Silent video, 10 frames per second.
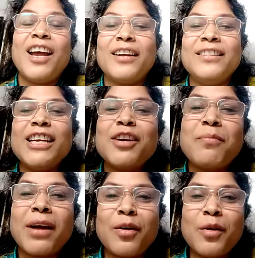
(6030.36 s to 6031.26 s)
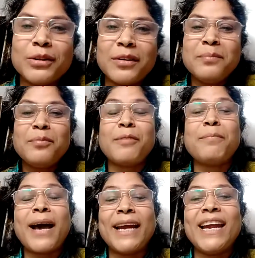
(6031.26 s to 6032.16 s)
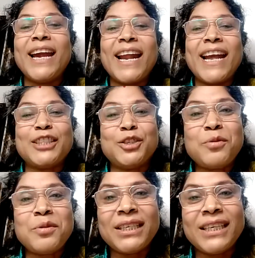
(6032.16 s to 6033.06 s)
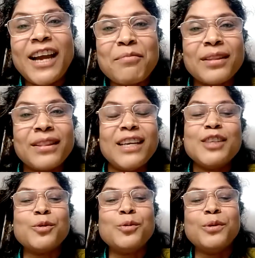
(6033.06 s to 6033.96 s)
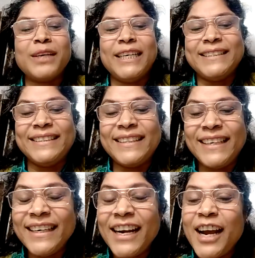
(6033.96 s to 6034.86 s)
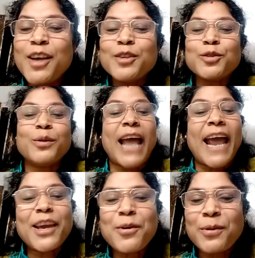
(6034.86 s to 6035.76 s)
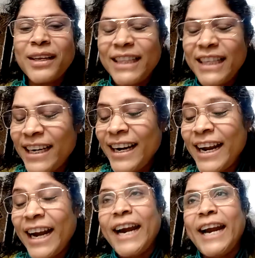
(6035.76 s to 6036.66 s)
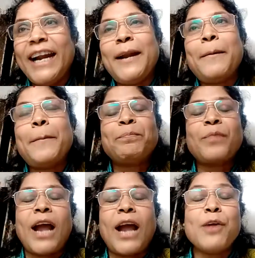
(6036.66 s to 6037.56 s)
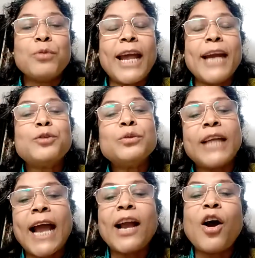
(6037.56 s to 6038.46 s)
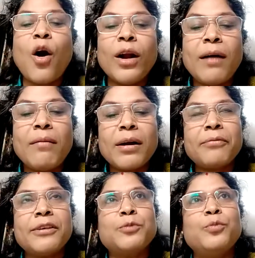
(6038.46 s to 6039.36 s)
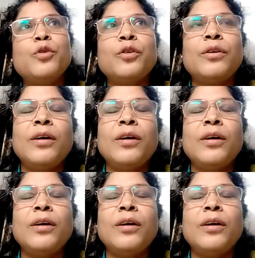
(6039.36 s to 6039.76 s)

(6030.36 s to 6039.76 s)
Randhir Kumar Gautam, for planning and executing everything so diligently. So thank you, Randhir. And I would like to thank all our Facebook